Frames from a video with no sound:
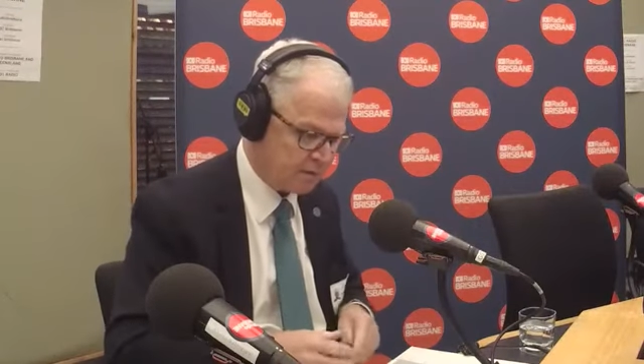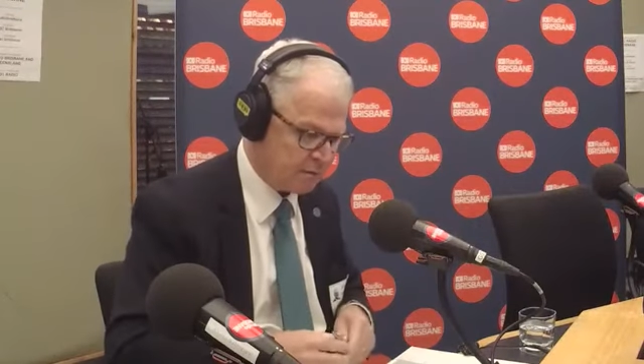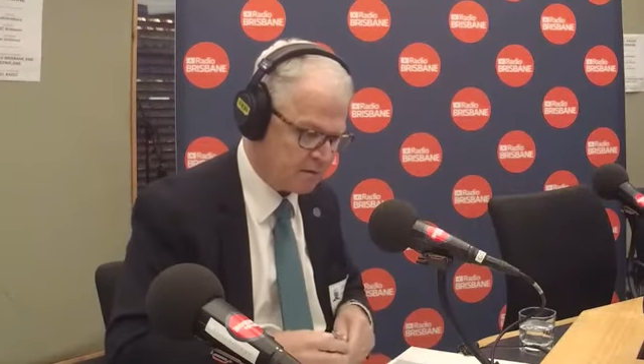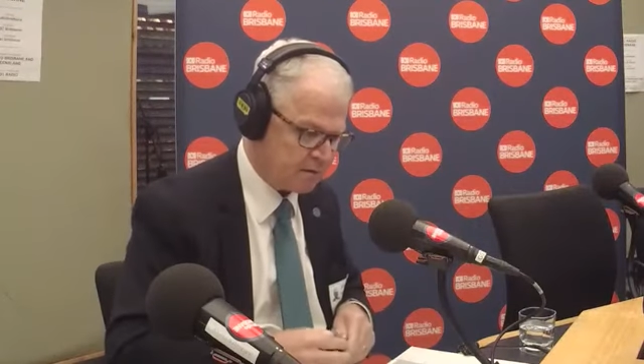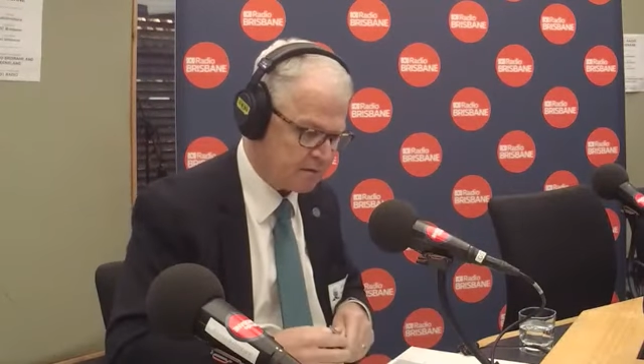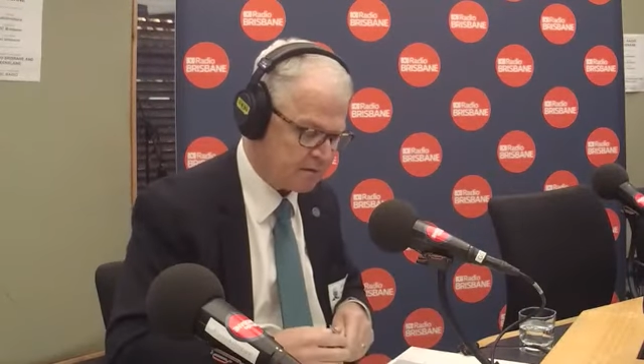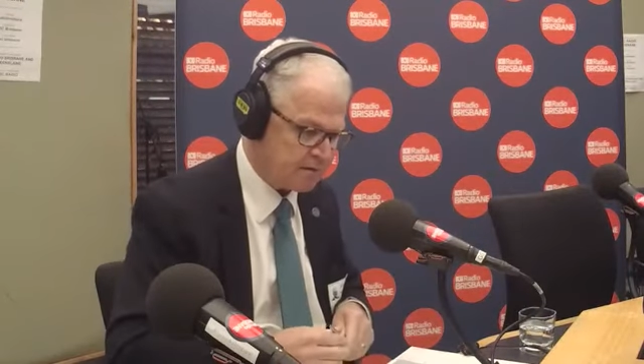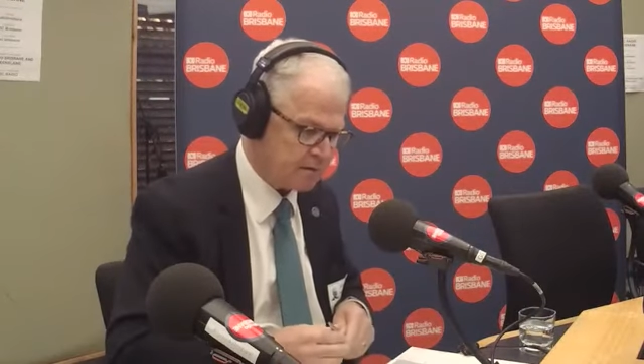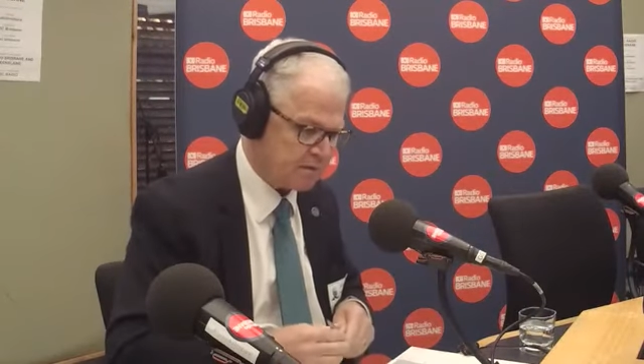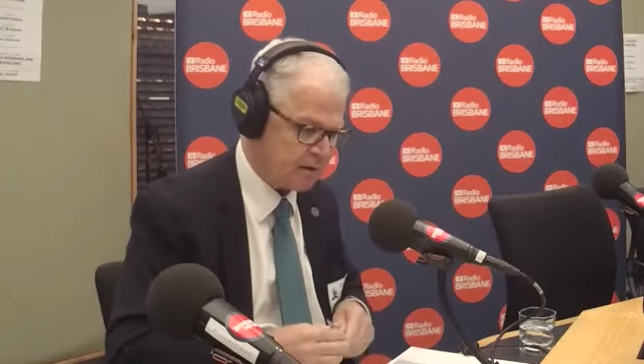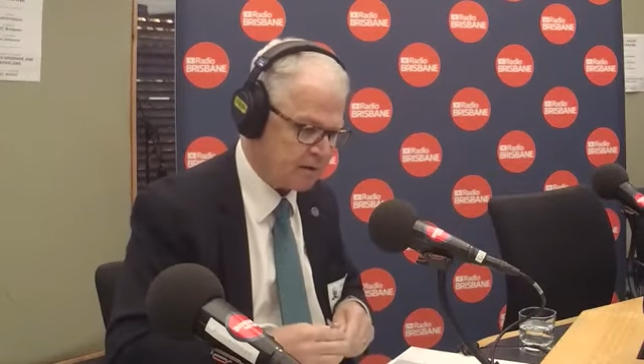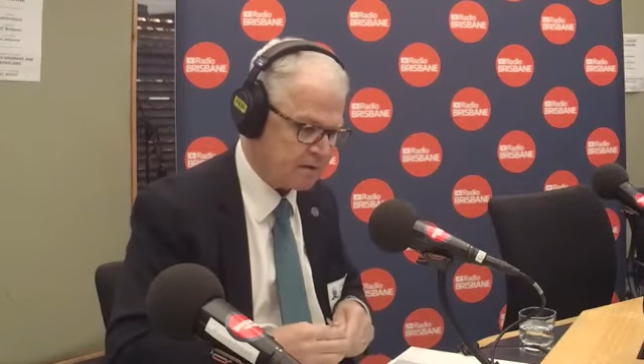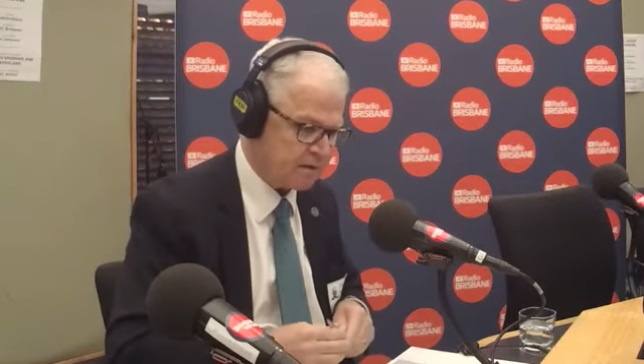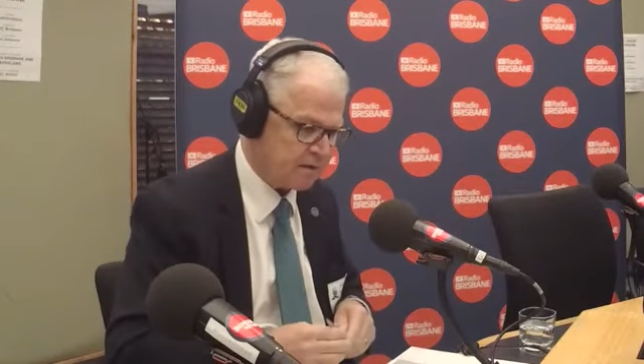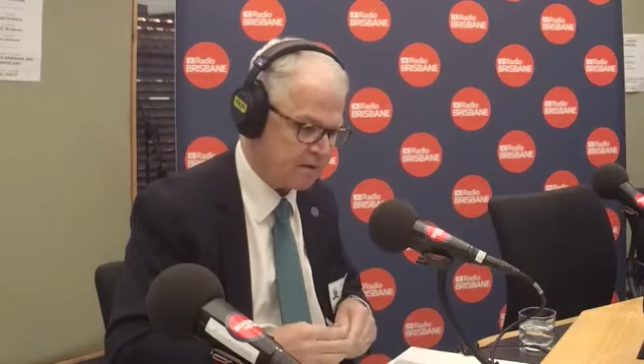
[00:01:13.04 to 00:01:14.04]
the religious
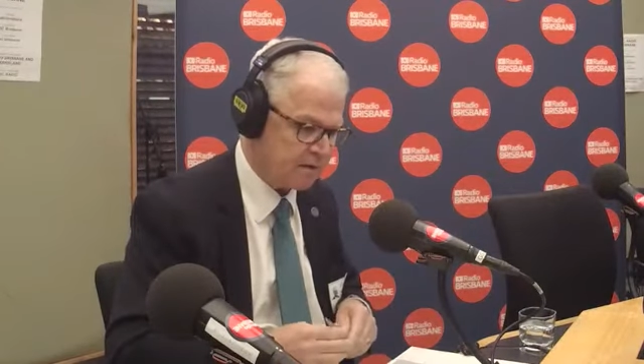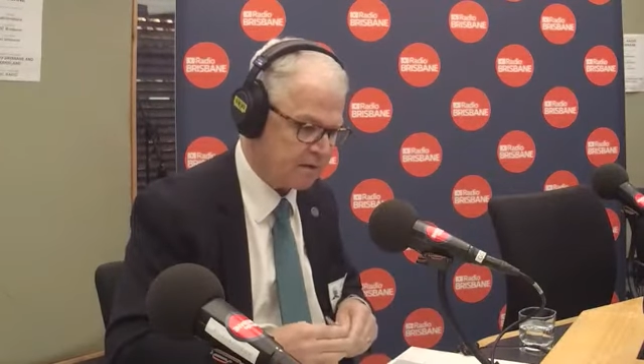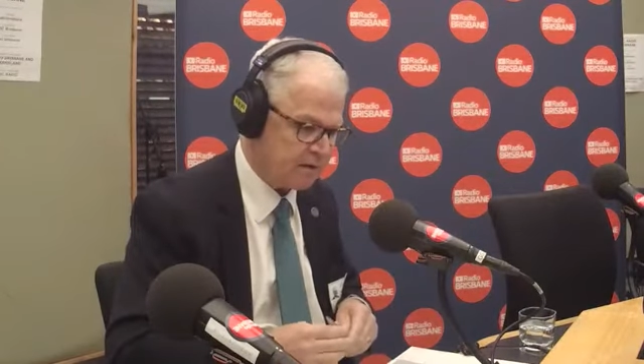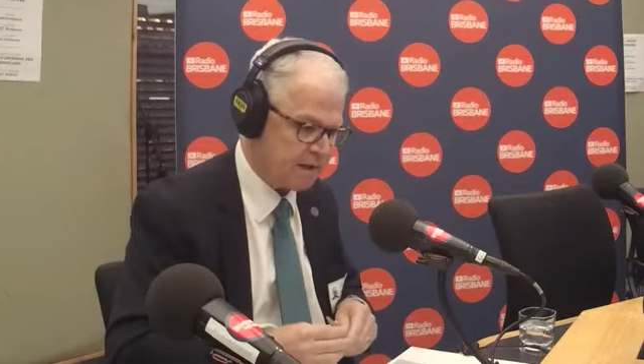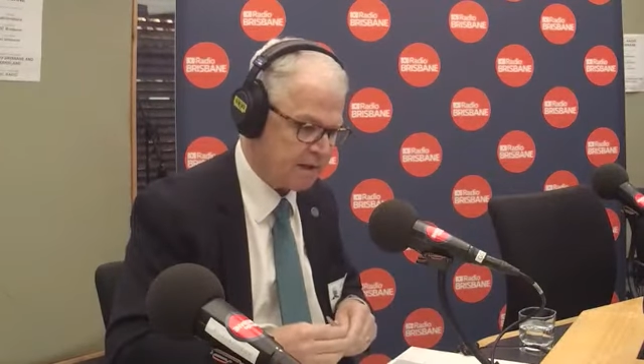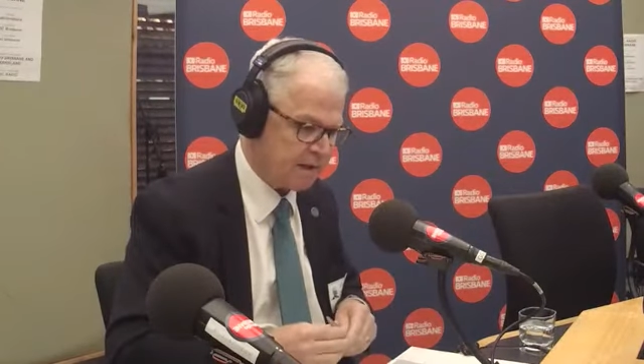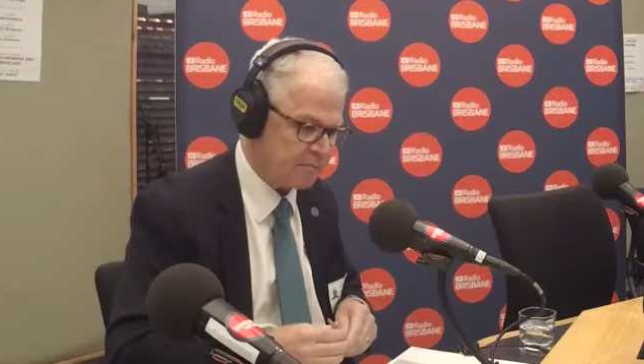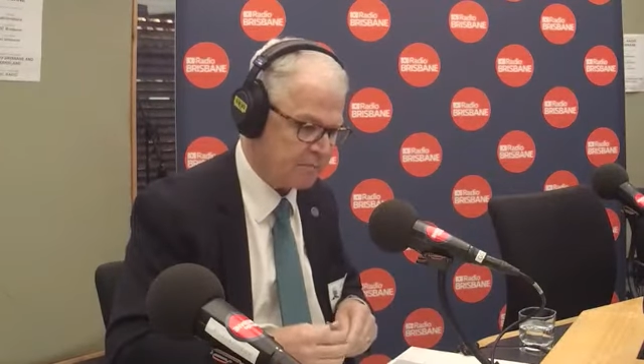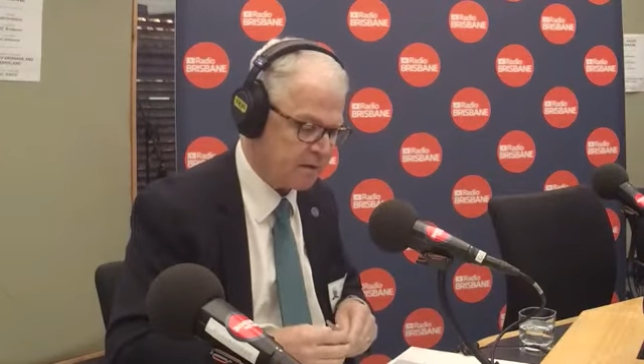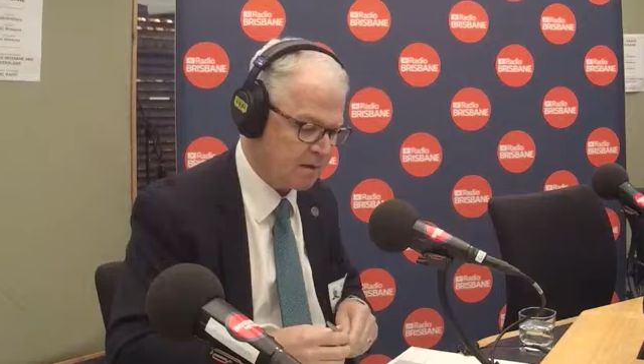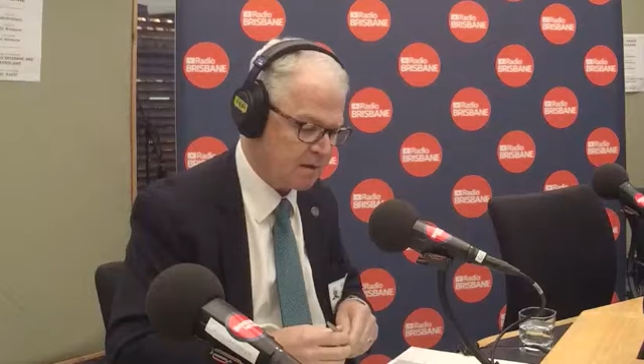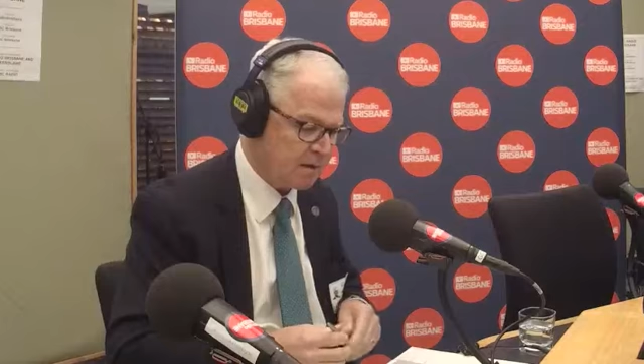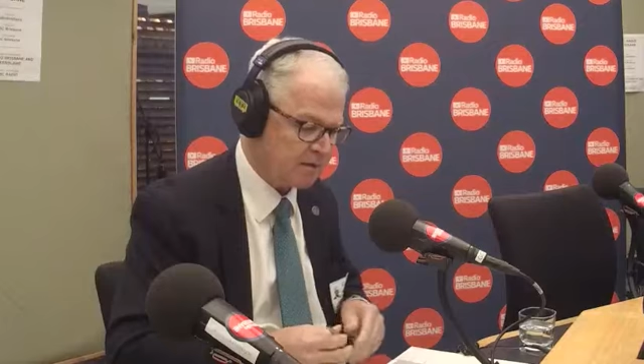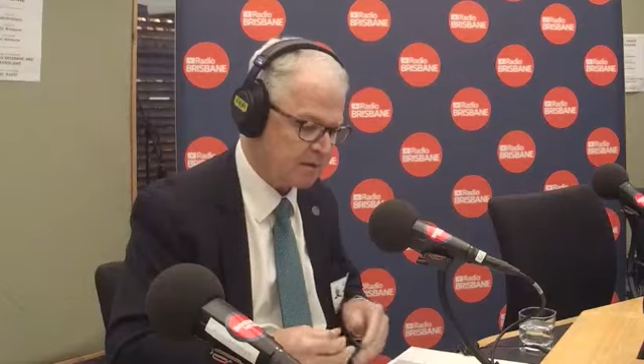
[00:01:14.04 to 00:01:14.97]
instruction is um,